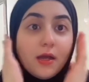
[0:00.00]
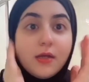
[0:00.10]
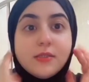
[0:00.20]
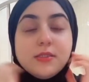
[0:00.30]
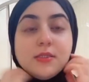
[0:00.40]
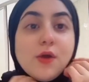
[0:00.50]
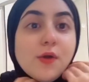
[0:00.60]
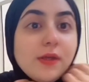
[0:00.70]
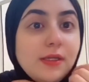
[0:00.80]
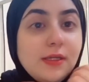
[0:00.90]

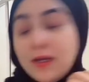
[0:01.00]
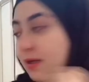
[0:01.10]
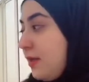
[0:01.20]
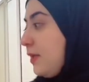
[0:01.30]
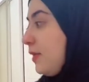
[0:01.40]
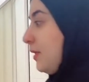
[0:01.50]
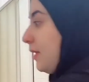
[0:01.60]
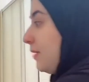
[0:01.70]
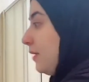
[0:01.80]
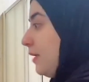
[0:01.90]
So yeah, and
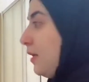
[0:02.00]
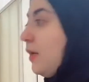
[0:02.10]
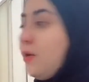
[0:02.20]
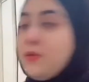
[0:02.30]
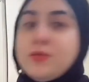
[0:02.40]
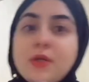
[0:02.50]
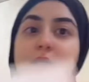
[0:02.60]
again, we dry it